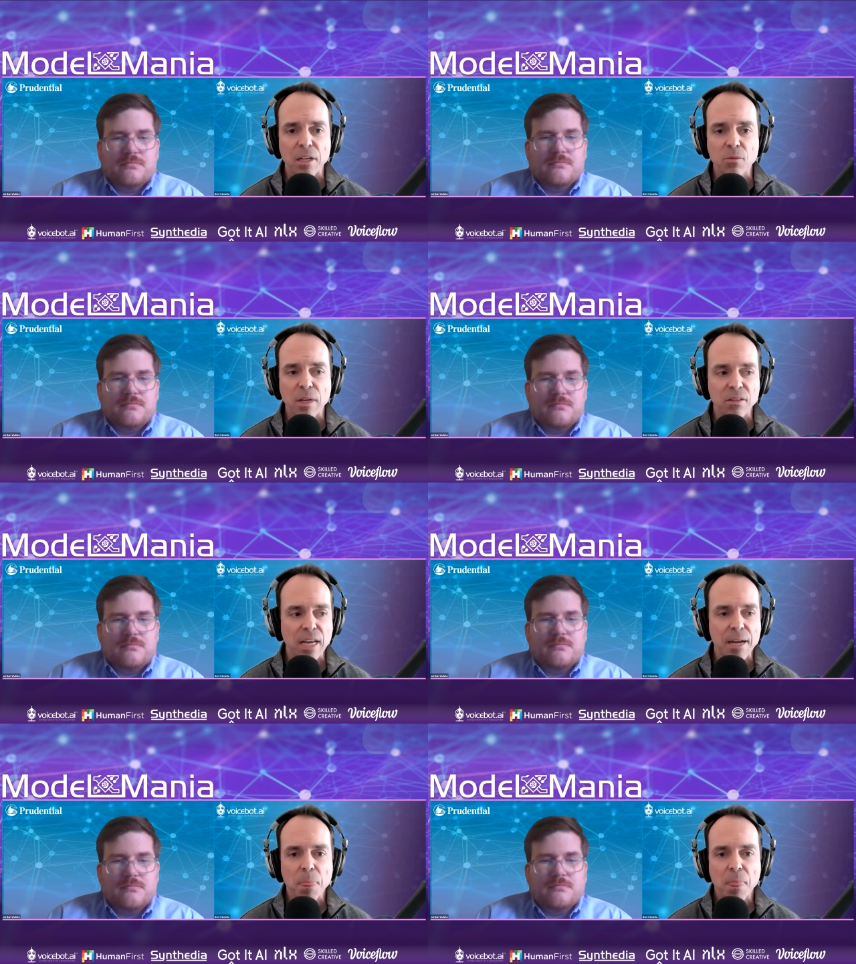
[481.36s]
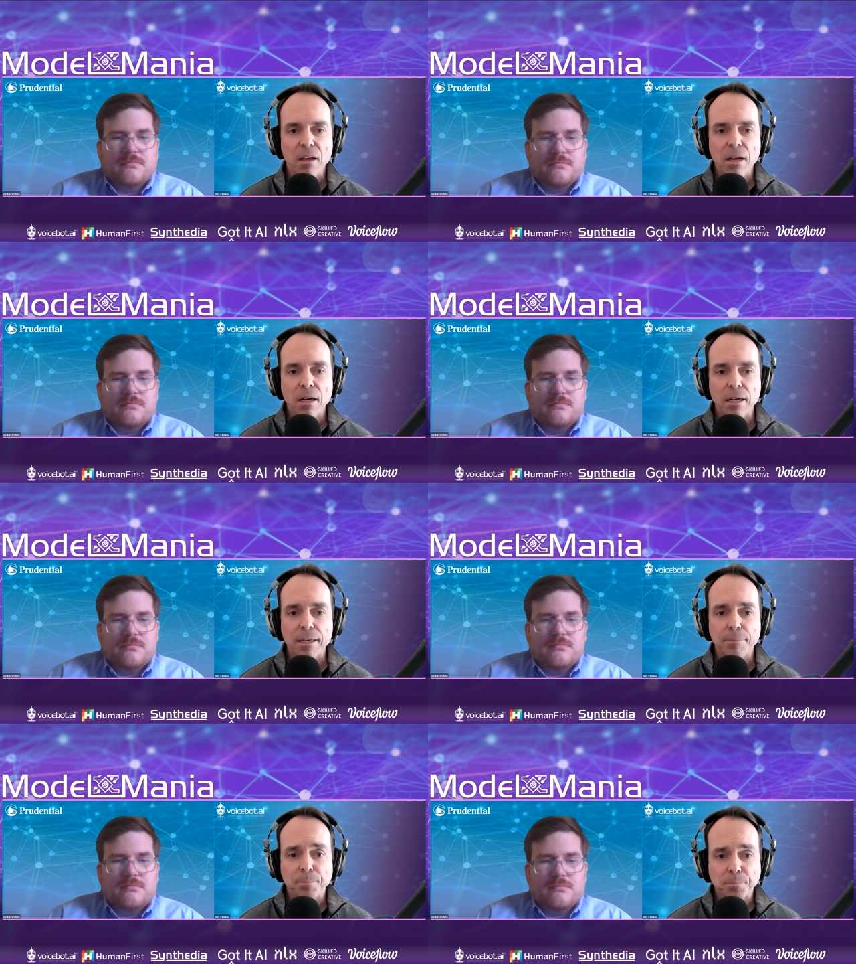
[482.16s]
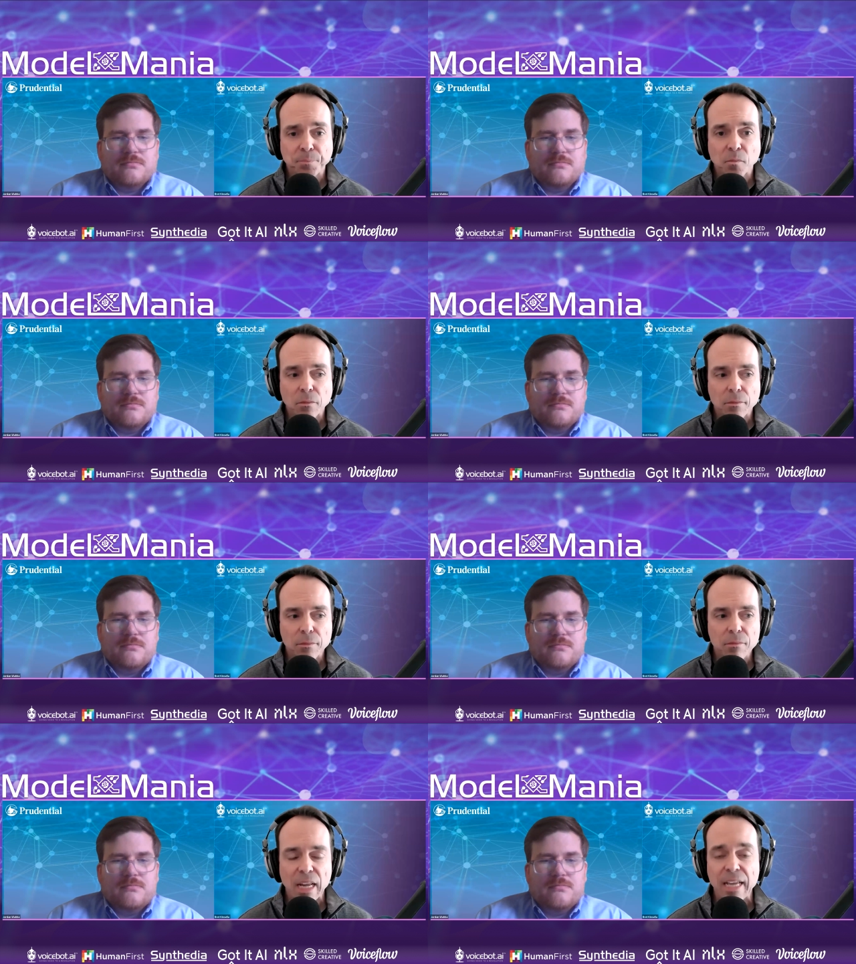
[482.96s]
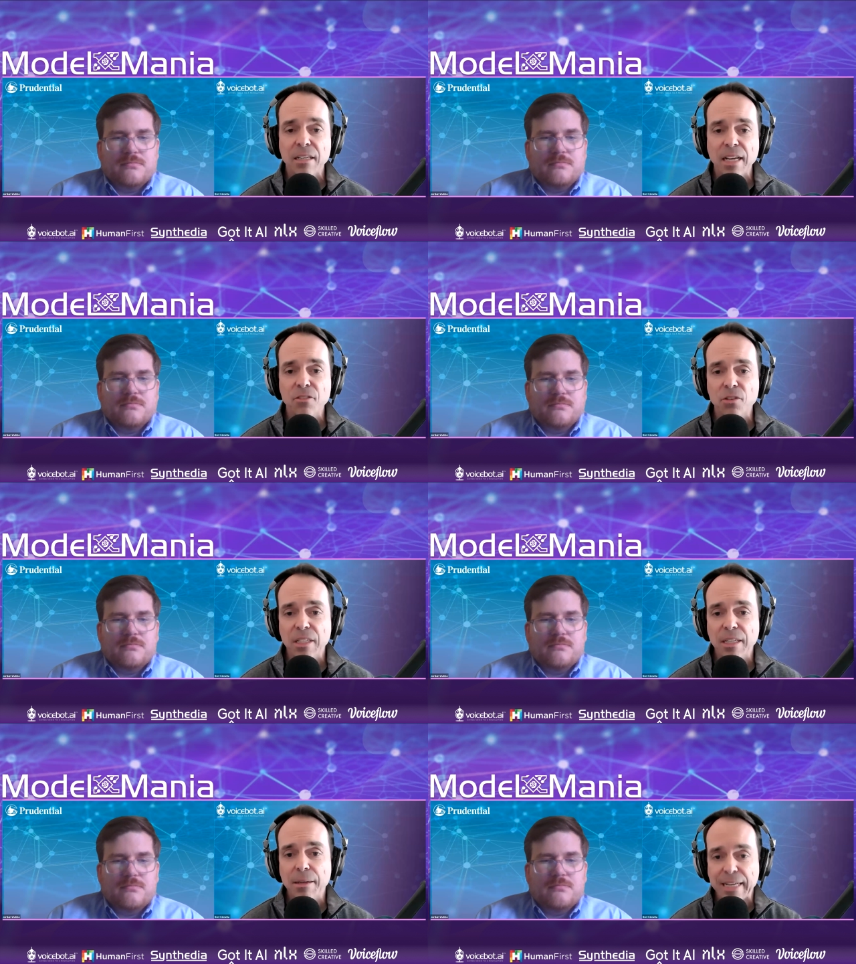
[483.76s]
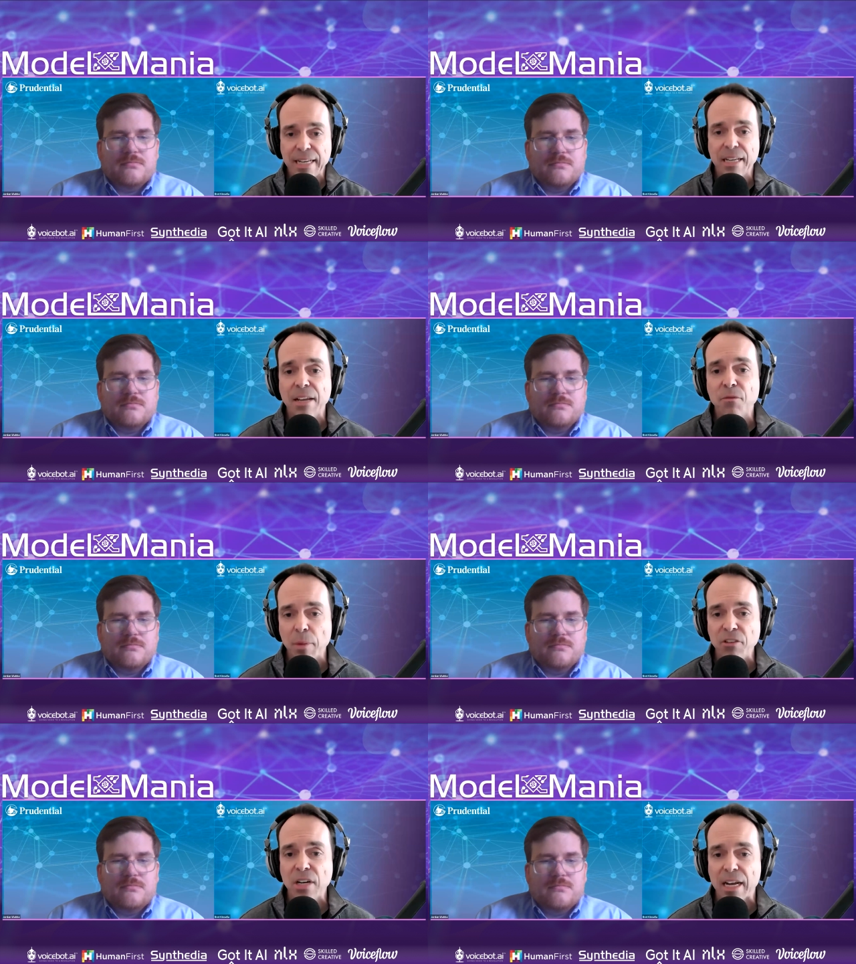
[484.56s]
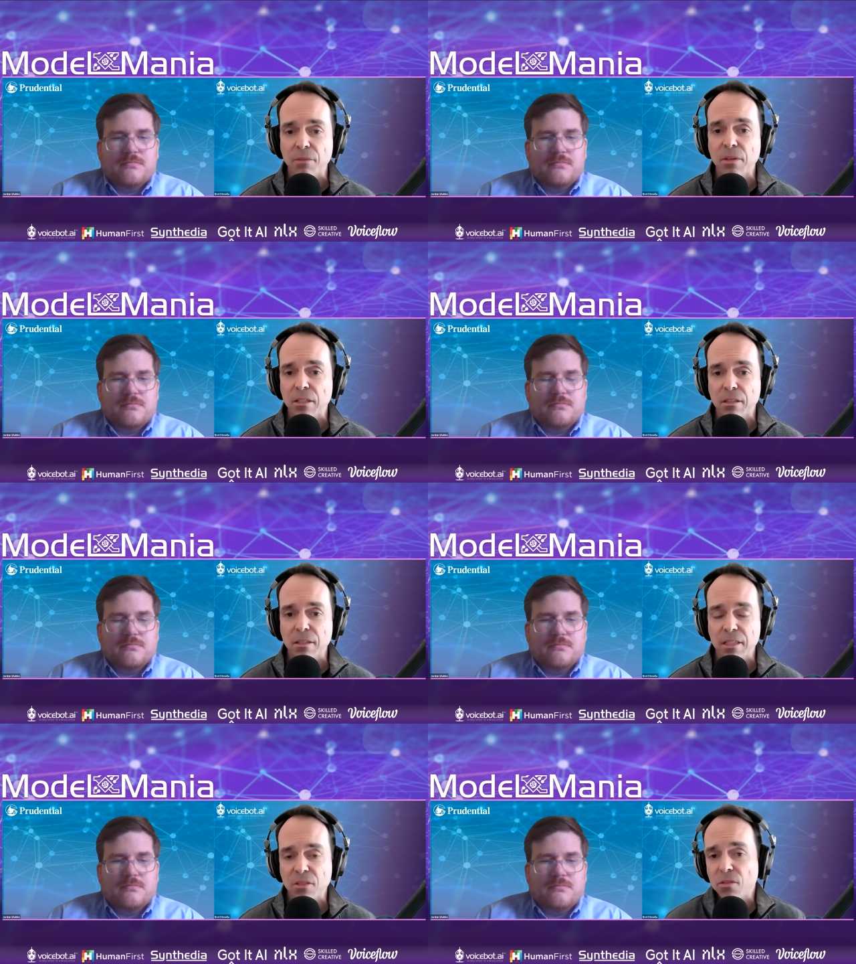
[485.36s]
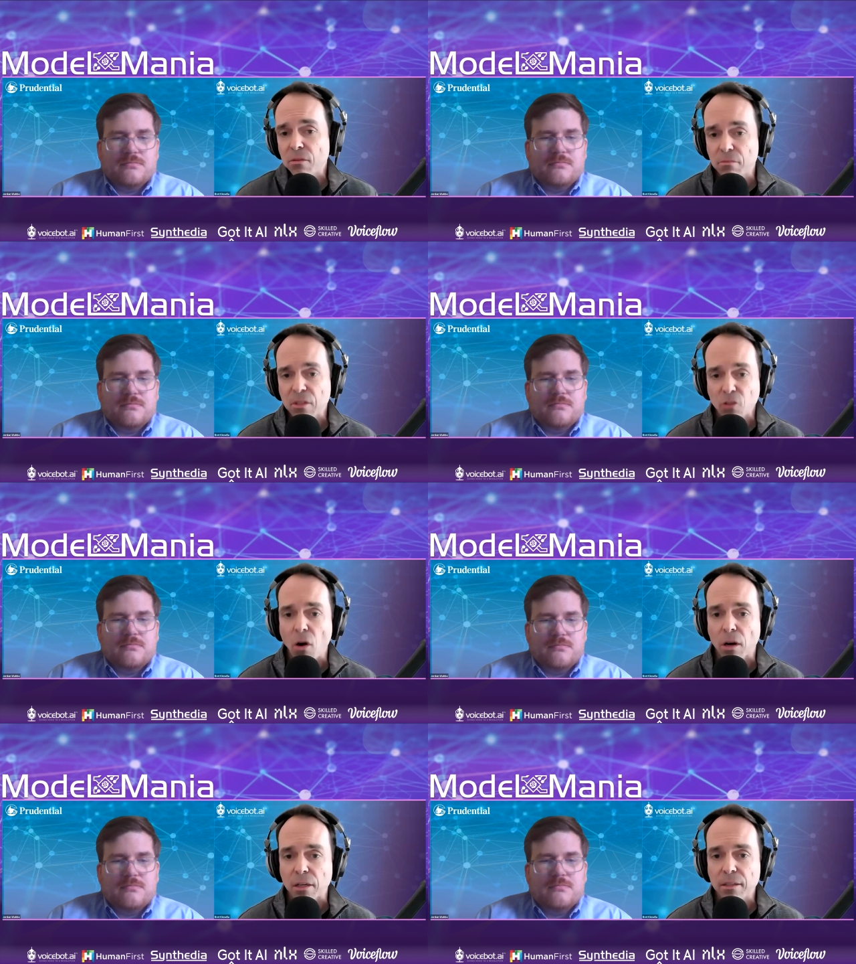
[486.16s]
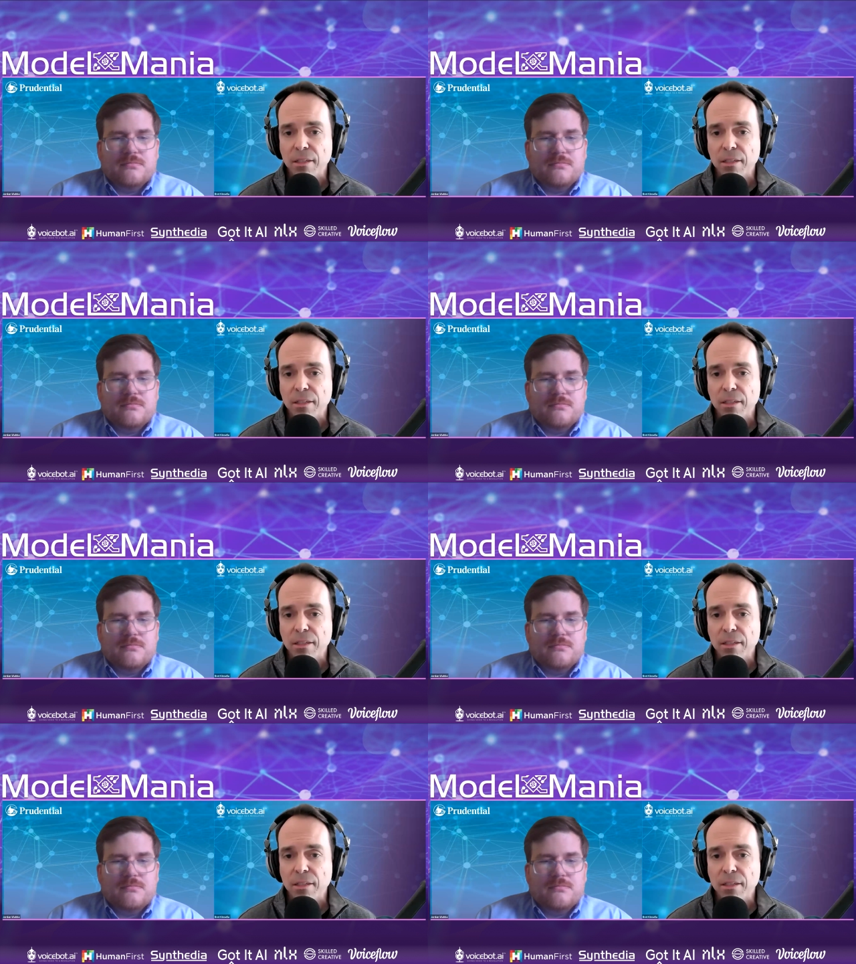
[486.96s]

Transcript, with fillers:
Speaker 1: best way to say it. Uh, and actually getting information out of it is is hard.